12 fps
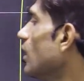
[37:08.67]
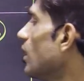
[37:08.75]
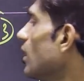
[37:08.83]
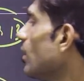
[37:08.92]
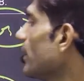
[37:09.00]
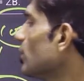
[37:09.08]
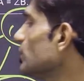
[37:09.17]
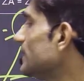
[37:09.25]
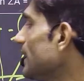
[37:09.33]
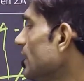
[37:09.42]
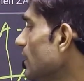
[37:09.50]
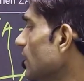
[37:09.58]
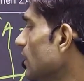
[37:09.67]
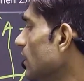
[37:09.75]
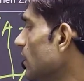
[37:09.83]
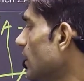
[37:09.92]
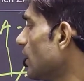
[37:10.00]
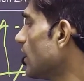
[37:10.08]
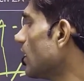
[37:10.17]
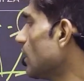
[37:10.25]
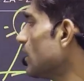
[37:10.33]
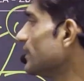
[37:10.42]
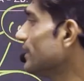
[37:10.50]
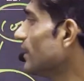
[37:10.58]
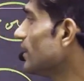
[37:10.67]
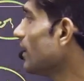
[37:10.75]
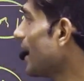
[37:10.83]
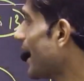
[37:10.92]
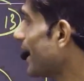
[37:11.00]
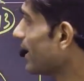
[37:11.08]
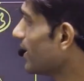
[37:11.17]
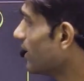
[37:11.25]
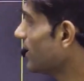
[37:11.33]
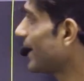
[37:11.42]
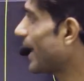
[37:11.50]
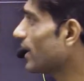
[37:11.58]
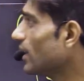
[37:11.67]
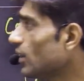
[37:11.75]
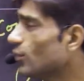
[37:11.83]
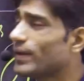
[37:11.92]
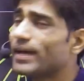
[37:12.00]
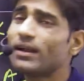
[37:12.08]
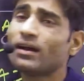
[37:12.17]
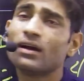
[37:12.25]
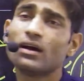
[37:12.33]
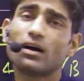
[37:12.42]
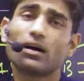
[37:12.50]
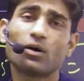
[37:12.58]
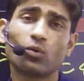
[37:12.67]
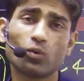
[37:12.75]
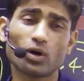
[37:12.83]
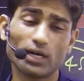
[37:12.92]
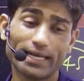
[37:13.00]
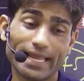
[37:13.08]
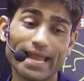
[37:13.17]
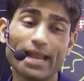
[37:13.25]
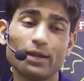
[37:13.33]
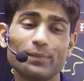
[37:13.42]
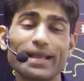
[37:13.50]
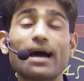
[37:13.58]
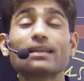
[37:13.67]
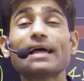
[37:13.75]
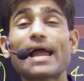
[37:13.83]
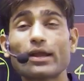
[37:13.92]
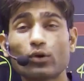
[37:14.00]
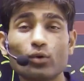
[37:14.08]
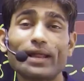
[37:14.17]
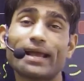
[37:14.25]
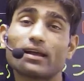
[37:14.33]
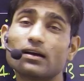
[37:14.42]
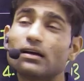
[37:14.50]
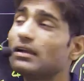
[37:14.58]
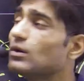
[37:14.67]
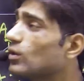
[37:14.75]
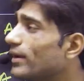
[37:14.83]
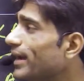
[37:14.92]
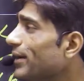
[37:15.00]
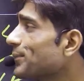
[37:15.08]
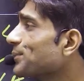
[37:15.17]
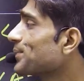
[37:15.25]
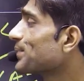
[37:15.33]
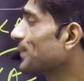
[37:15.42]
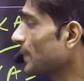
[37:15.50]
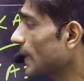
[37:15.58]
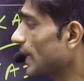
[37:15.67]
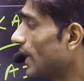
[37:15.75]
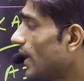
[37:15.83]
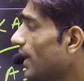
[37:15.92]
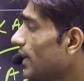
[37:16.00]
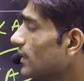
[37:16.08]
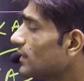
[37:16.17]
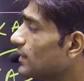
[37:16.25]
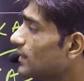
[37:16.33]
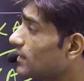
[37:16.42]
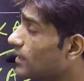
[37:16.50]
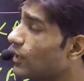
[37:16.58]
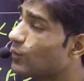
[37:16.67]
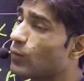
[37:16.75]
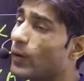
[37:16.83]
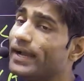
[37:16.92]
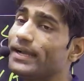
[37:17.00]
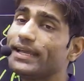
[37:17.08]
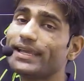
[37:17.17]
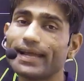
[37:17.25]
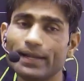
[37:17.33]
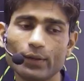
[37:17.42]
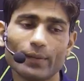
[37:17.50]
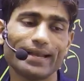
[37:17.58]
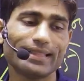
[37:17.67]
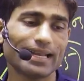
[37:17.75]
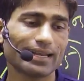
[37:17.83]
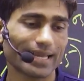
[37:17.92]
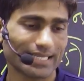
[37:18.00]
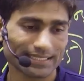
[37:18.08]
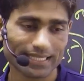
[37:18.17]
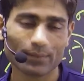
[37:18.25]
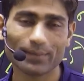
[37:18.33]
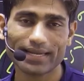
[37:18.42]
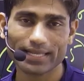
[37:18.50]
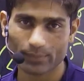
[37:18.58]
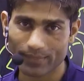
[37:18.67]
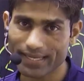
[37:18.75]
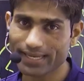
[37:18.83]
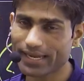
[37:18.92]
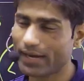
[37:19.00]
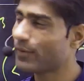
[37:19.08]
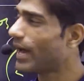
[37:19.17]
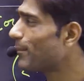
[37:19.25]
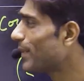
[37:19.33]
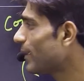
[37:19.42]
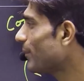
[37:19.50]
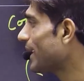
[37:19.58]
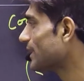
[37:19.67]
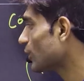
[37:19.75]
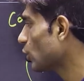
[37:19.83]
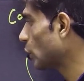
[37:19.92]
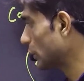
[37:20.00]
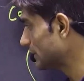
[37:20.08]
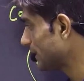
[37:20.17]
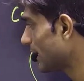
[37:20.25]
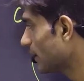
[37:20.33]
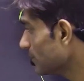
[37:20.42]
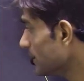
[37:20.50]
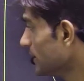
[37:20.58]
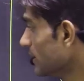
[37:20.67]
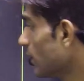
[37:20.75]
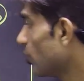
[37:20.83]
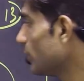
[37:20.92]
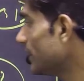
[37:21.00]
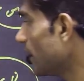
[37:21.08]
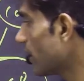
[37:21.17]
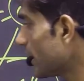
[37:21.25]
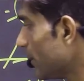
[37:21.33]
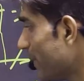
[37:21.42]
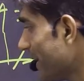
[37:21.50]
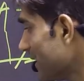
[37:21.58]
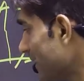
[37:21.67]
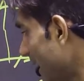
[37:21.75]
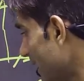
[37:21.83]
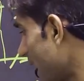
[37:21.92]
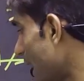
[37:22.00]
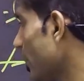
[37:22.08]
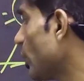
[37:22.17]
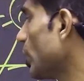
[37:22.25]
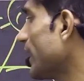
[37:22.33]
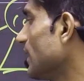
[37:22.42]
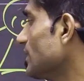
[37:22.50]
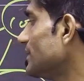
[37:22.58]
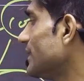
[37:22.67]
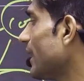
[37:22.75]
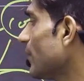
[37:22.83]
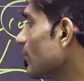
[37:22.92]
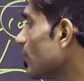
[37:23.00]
using the triangle where A and B are the acute angle. Okay, and the third point D can divide that line segment AB and apply Pythagoras theorem with keeping that hypotenuse same.